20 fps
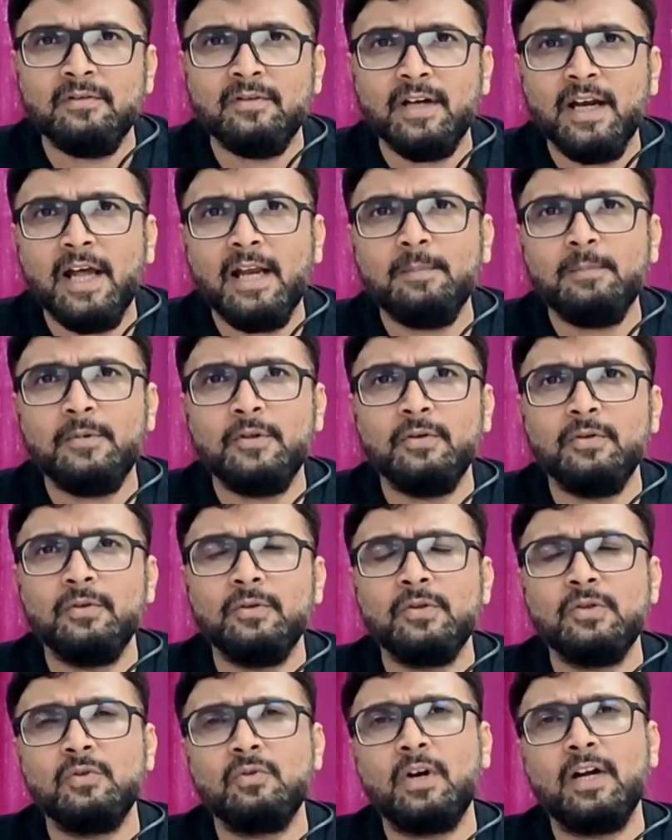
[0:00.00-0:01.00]
will help you
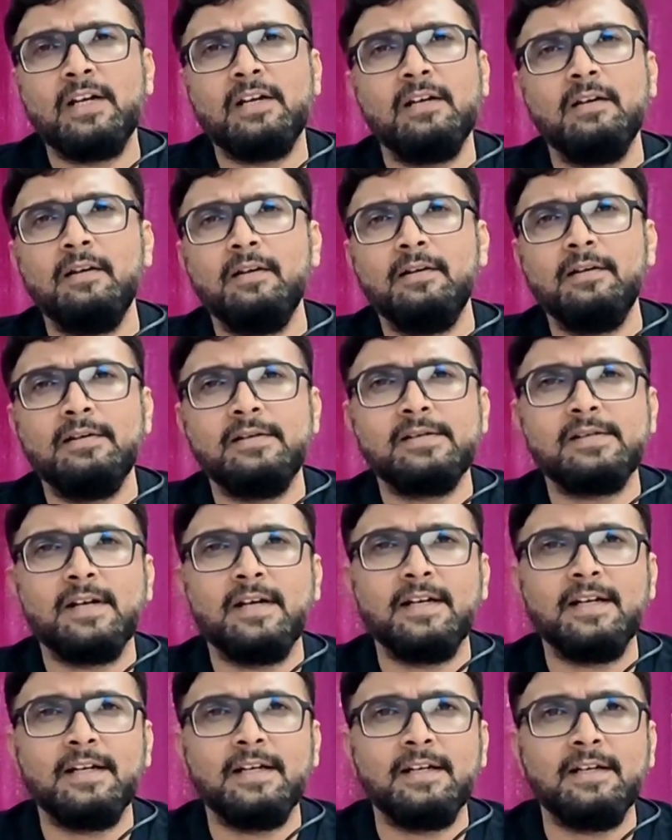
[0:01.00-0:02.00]
to write Learner's
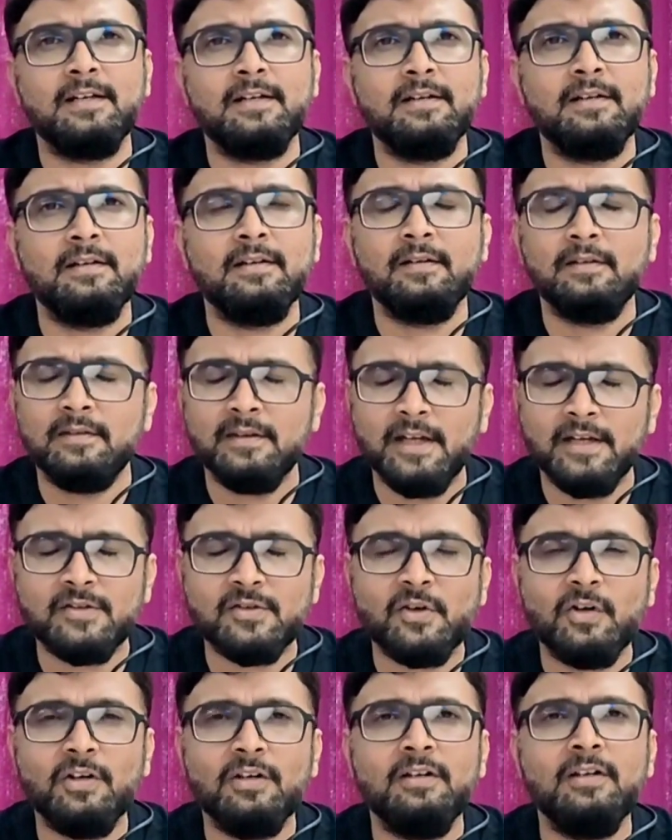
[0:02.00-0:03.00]
Diary.
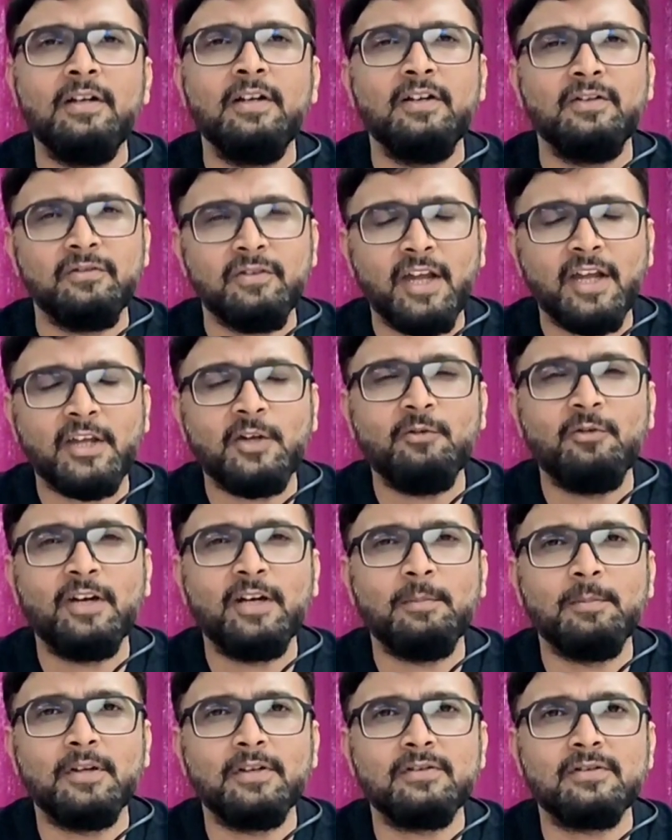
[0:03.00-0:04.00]
That's all. Thank you
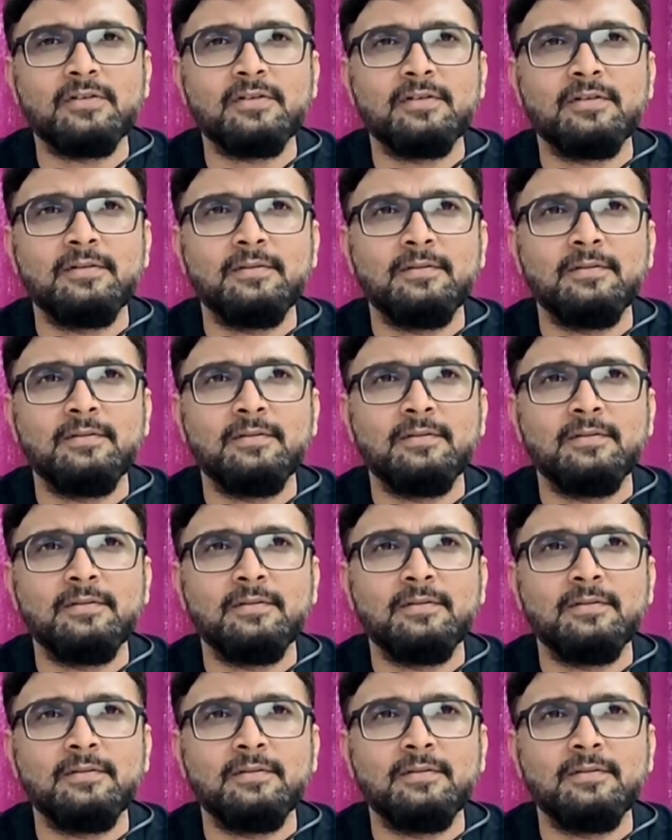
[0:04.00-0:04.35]
very much.